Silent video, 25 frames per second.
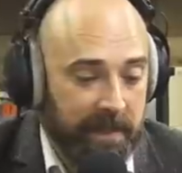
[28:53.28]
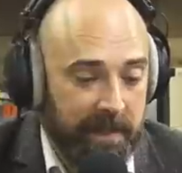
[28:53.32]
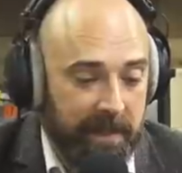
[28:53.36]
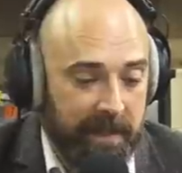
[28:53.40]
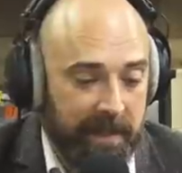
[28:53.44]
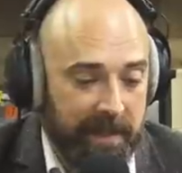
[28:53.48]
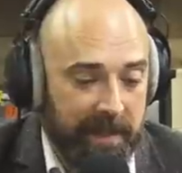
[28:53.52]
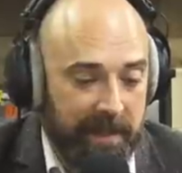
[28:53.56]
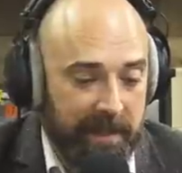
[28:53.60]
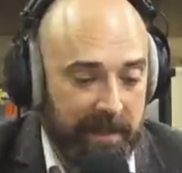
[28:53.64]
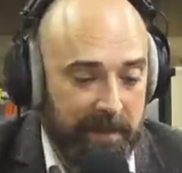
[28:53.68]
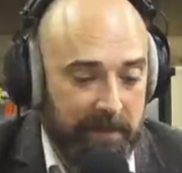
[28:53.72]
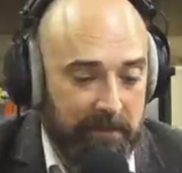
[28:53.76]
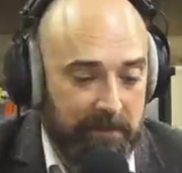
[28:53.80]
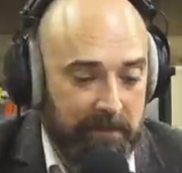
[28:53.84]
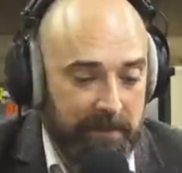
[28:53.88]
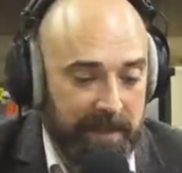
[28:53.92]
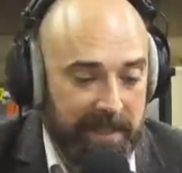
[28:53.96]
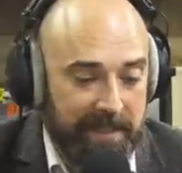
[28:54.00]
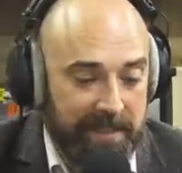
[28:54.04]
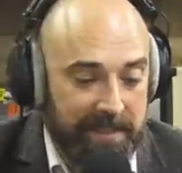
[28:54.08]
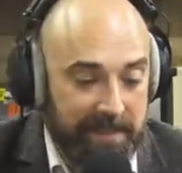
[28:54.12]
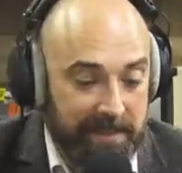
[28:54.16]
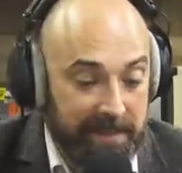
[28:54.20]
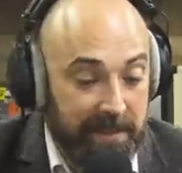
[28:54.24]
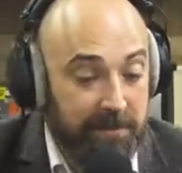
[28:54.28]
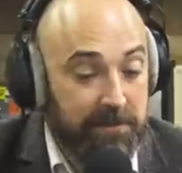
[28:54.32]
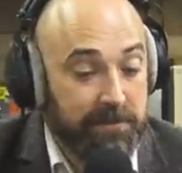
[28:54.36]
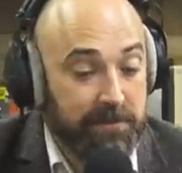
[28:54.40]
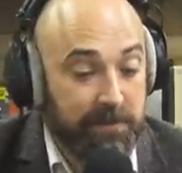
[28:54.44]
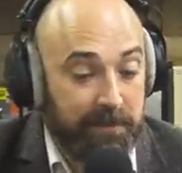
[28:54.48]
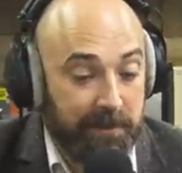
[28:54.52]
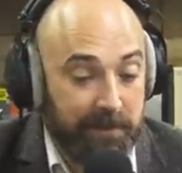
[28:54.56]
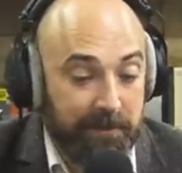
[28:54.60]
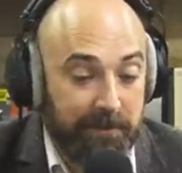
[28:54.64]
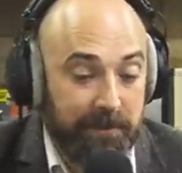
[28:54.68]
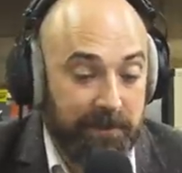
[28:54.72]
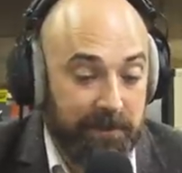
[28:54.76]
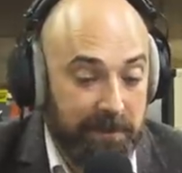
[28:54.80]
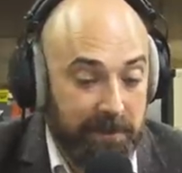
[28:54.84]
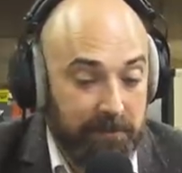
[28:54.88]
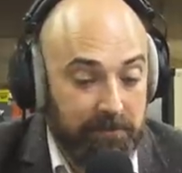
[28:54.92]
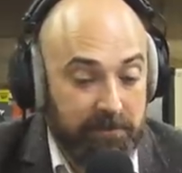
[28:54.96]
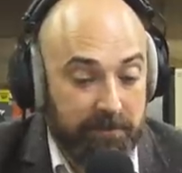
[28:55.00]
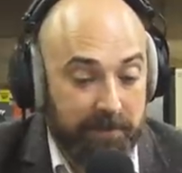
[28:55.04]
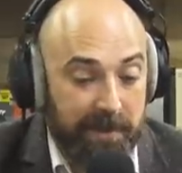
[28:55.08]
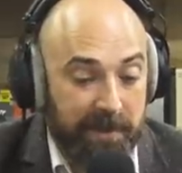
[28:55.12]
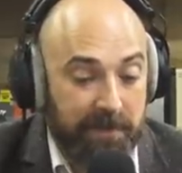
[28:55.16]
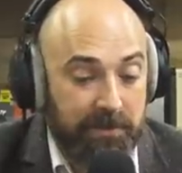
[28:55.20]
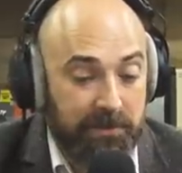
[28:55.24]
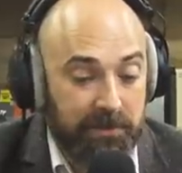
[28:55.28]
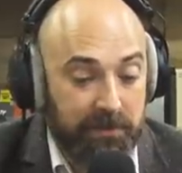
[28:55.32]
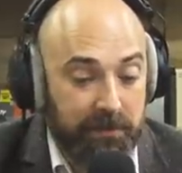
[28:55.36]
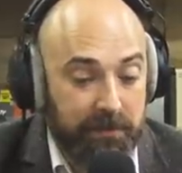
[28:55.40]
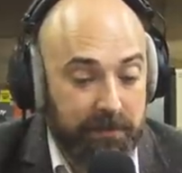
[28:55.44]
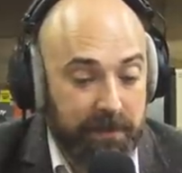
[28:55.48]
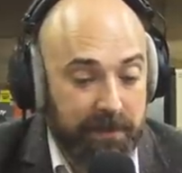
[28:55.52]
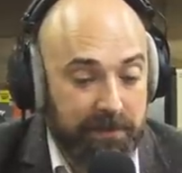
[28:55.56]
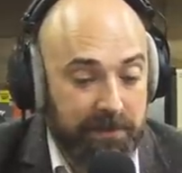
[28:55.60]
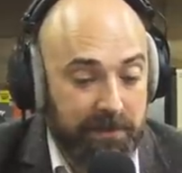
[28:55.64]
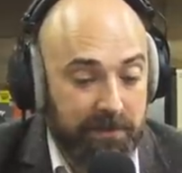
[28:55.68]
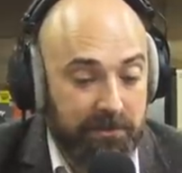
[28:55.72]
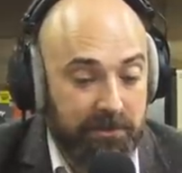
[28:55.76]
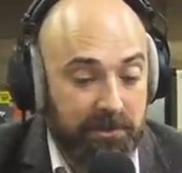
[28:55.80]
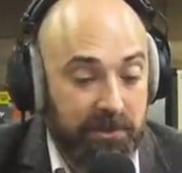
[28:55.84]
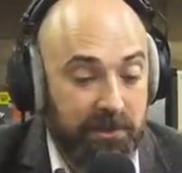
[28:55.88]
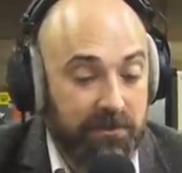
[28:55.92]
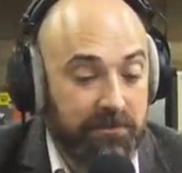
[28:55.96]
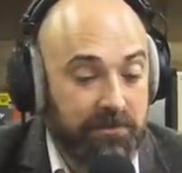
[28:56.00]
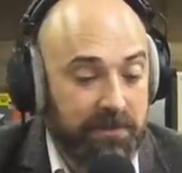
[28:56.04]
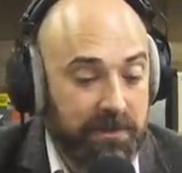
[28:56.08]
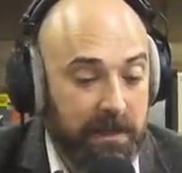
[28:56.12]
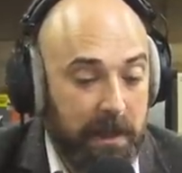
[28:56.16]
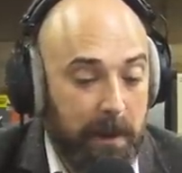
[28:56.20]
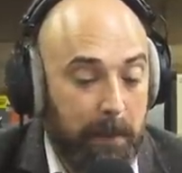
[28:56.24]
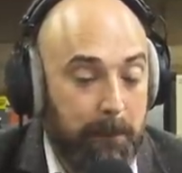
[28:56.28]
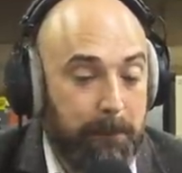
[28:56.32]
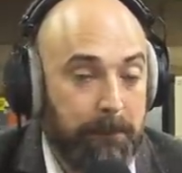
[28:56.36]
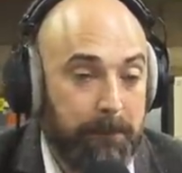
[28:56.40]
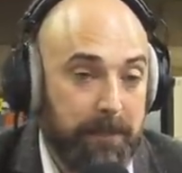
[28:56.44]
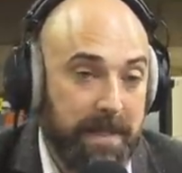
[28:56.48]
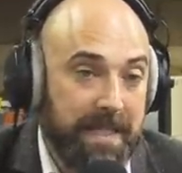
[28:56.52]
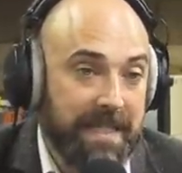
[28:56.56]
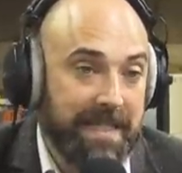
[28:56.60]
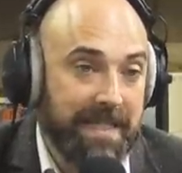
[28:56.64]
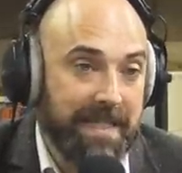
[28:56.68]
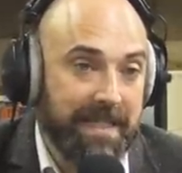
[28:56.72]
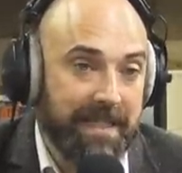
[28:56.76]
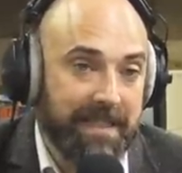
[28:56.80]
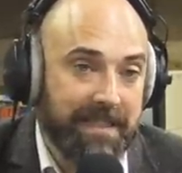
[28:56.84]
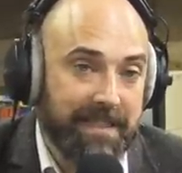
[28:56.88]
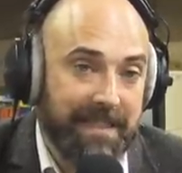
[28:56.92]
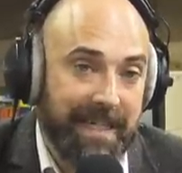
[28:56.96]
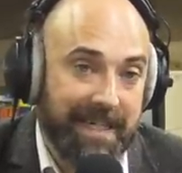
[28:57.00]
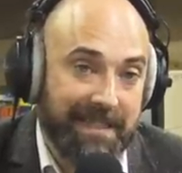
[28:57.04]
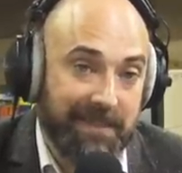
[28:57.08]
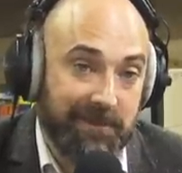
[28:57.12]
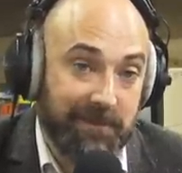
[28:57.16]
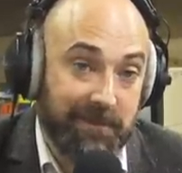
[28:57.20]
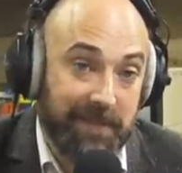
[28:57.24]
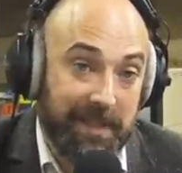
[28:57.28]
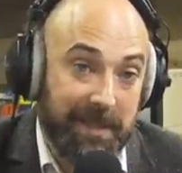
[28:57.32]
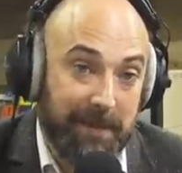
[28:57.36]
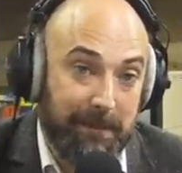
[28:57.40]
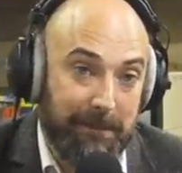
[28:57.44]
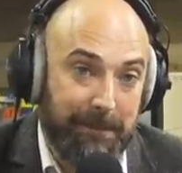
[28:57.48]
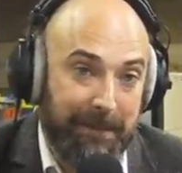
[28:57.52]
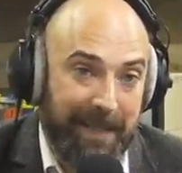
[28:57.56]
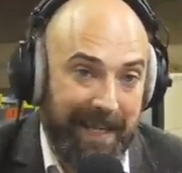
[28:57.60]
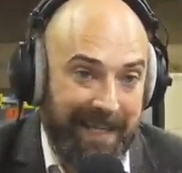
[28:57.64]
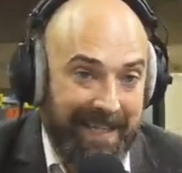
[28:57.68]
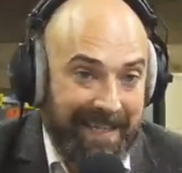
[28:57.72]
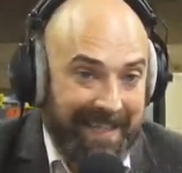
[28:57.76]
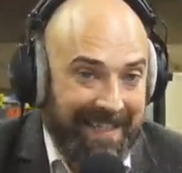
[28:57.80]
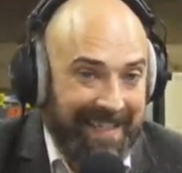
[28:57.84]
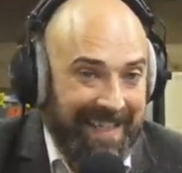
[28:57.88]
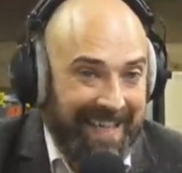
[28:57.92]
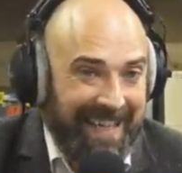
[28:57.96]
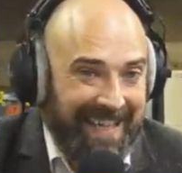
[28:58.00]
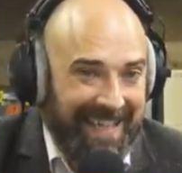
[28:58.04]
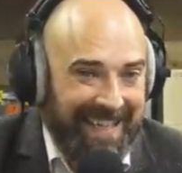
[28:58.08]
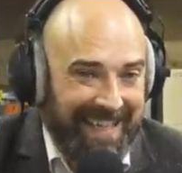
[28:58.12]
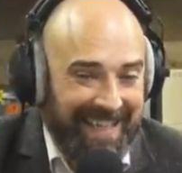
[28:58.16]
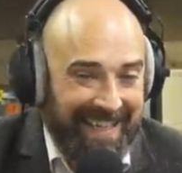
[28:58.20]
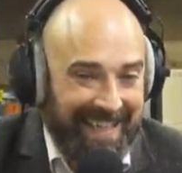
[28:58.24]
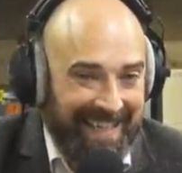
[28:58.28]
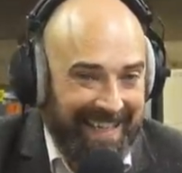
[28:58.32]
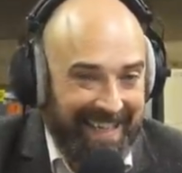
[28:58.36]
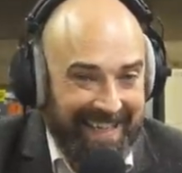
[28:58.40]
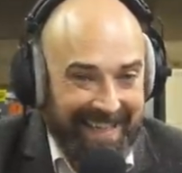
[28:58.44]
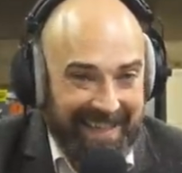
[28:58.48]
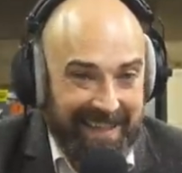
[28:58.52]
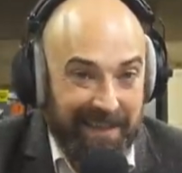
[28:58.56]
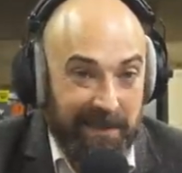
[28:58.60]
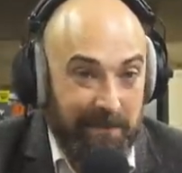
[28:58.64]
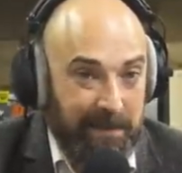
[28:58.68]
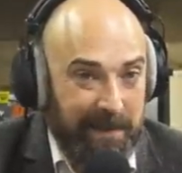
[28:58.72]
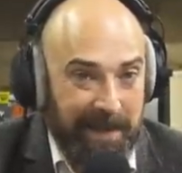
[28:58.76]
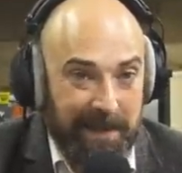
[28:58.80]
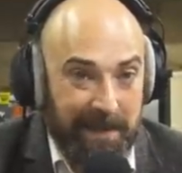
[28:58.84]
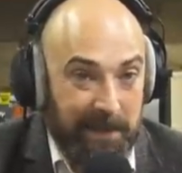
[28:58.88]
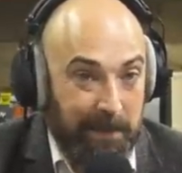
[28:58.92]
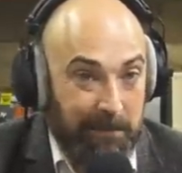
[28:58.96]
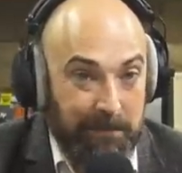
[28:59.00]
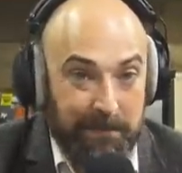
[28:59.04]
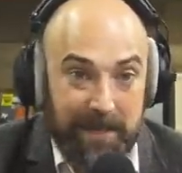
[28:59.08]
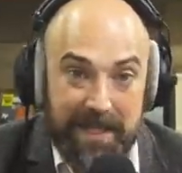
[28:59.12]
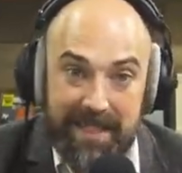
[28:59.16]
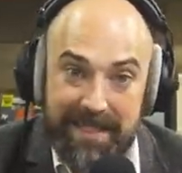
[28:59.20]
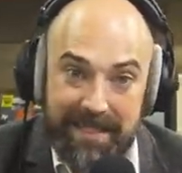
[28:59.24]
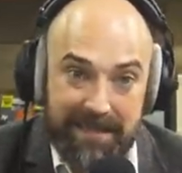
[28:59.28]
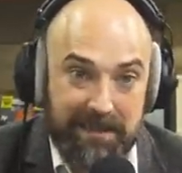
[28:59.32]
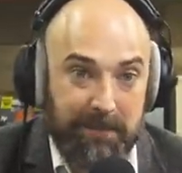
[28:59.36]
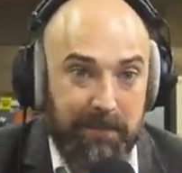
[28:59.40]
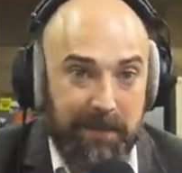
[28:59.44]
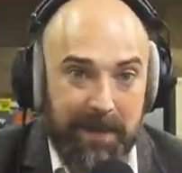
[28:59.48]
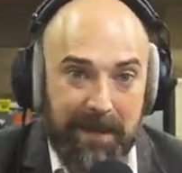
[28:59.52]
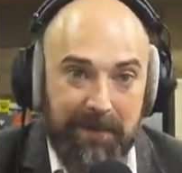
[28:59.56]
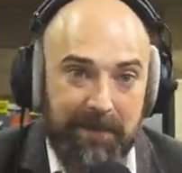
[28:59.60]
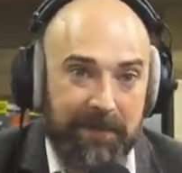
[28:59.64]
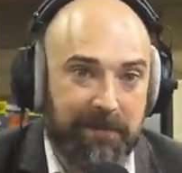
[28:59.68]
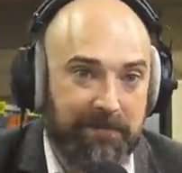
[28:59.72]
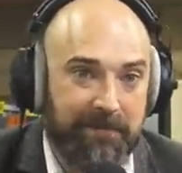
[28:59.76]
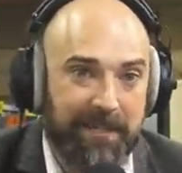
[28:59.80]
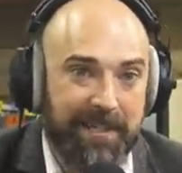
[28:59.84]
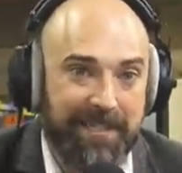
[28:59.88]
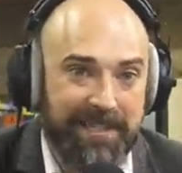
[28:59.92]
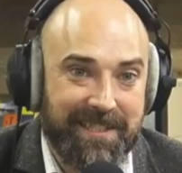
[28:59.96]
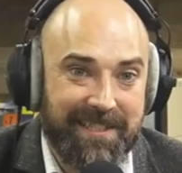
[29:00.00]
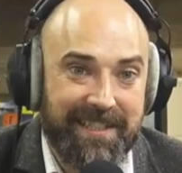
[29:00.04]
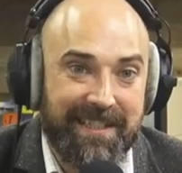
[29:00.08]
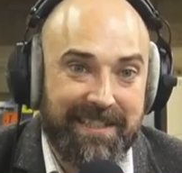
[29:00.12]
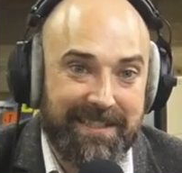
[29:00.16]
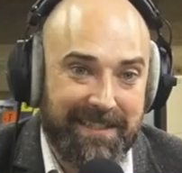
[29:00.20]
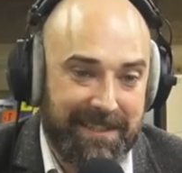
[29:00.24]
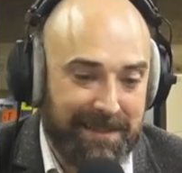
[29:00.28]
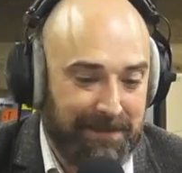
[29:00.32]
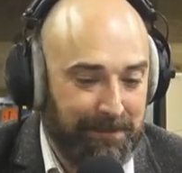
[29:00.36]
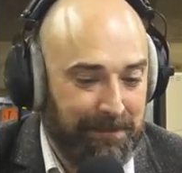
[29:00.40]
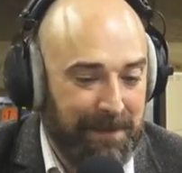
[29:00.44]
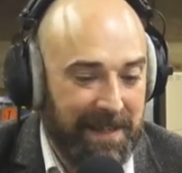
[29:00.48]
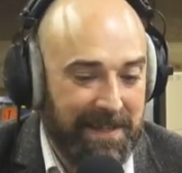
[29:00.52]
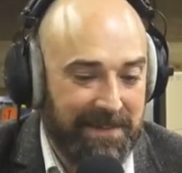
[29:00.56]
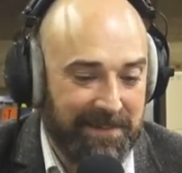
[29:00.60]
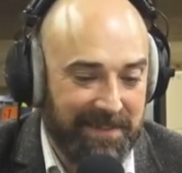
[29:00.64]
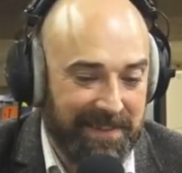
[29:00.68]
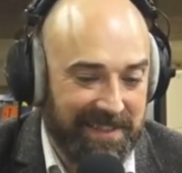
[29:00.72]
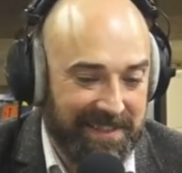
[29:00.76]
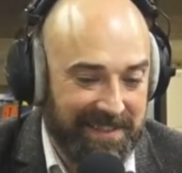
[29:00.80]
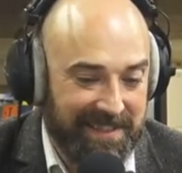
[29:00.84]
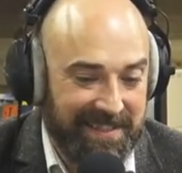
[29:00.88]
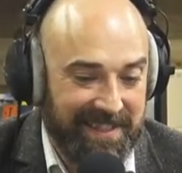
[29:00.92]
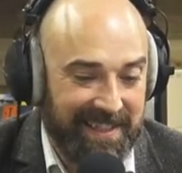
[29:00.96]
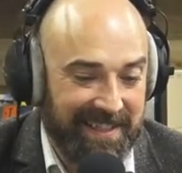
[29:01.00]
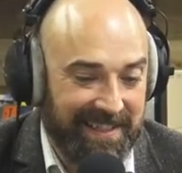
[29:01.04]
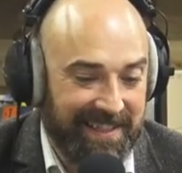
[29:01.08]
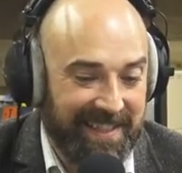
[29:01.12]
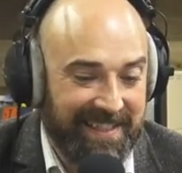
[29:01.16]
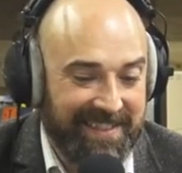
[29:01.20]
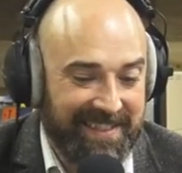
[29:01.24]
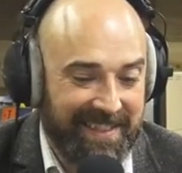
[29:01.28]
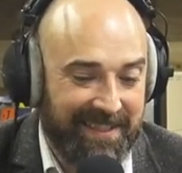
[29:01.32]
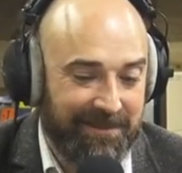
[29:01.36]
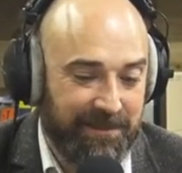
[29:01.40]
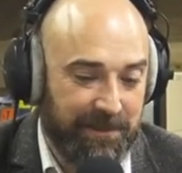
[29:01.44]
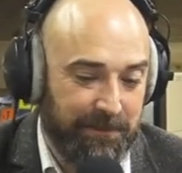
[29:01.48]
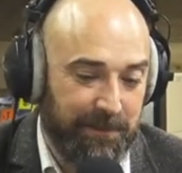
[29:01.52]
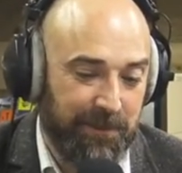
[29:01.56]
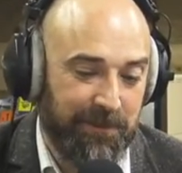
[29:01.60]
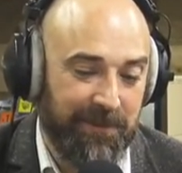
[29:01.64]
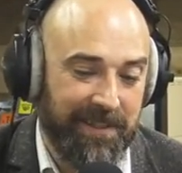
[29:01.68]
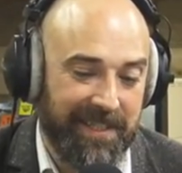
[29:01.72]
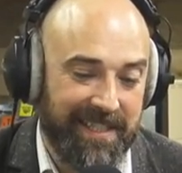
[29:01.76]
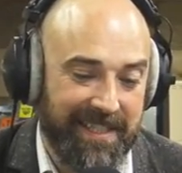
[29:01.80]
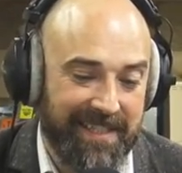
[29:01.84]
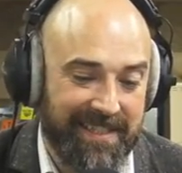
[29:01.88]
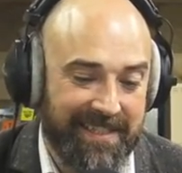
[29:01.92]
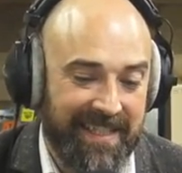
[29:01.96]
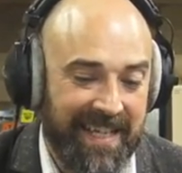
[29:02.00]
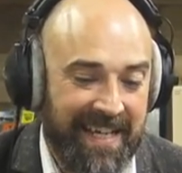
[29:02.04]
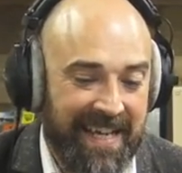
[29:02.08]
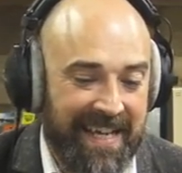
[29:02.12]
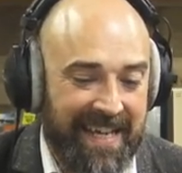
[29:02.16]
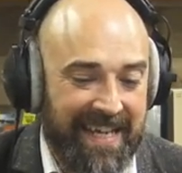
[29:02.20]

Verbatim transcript: Um, it's so small that the promotional photo shows a bee sat on it playing it, and the and the bee is about the right size to play on this thing. That's how small it is.